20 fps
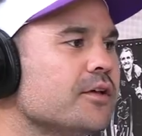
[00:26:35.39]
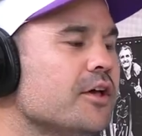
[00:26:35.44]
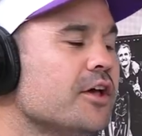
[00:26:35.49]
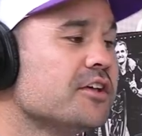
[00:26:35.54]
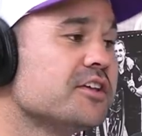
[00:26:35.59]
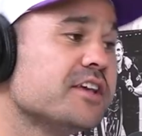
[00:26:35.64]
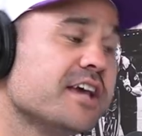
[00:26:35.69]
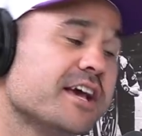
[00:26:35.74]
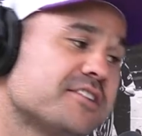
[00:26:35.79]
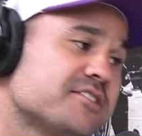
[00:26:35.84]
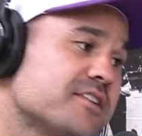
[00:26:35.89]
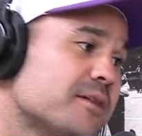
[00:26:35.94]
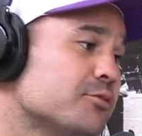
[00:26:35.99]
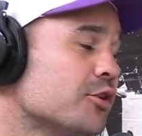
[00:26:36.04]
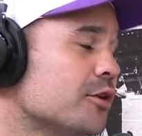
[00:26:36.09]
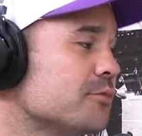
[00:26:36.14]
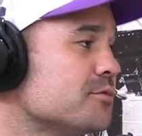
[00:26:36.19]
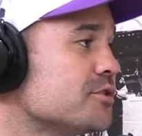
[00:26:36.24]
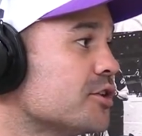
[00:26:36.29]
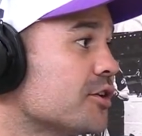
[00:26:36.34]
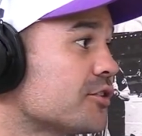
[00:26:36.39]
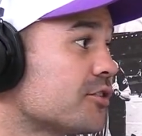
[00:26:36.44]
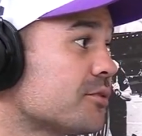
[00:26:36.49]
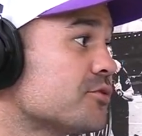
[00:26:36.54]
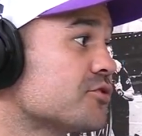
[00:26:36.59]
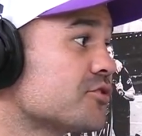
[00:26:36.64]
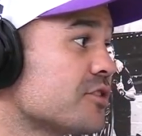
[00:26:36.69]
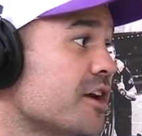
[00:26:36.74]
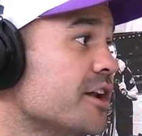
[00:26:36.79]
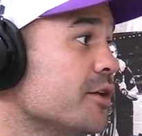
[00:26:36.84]
Yeah, sometimes you've got some
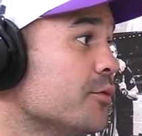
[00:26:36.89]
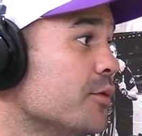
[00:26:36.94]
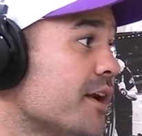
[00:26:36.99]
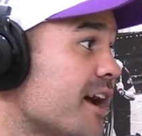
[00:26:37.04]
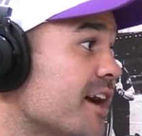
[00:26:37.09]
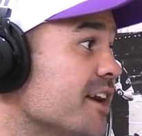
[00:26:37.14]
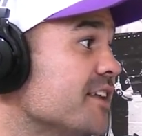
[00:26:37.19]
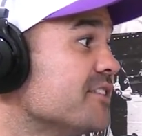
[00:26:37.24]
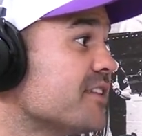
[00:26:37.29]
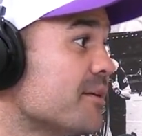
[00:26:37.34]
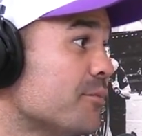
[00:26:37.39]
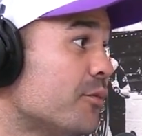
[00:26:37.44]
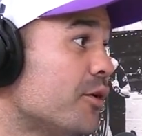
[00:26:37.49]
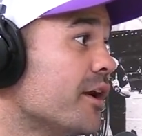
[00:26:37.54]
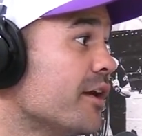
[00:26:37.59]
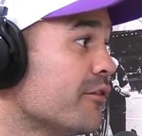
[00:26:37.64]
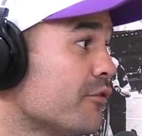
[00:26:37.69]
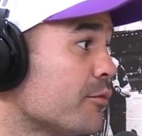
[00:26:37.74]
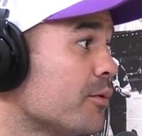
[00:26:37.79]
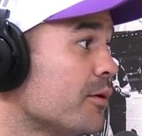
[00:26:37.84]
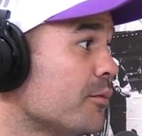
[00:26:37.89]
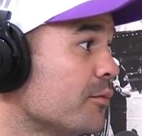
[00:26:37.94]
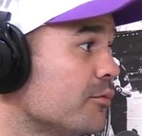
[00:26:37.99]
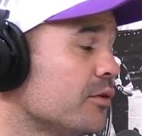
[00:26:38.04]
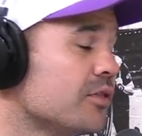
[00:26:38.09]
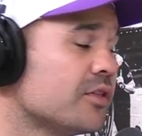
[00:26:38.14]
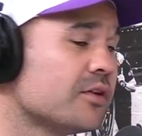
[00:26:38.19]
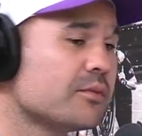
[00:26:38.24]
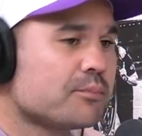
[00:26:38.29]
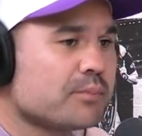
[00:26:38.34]
straighty 180s that might have a problem
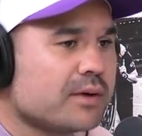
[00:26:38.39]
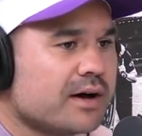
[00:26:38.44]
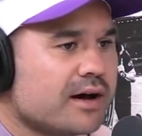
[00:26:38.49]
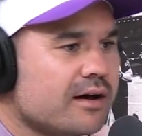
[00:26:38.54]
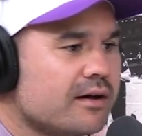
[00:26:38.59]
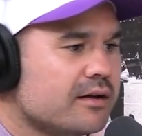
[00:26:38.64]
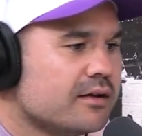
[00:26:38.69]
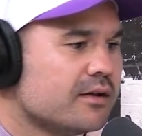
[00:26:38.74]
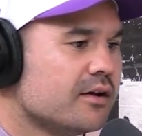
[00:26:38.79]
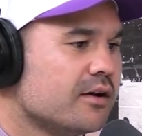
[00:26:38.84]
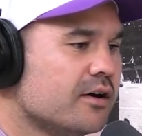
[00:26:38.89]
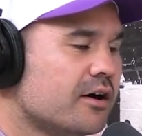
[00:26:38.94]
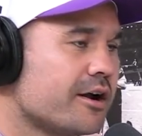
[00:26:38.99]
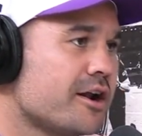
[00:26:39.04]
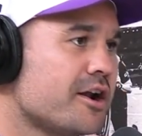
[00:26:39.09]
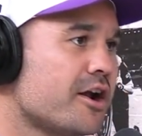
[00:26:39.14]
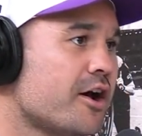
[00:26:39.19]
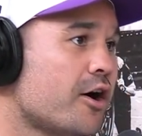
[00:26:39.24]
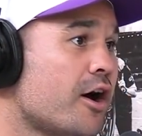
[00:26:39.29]
with it, but I don't know.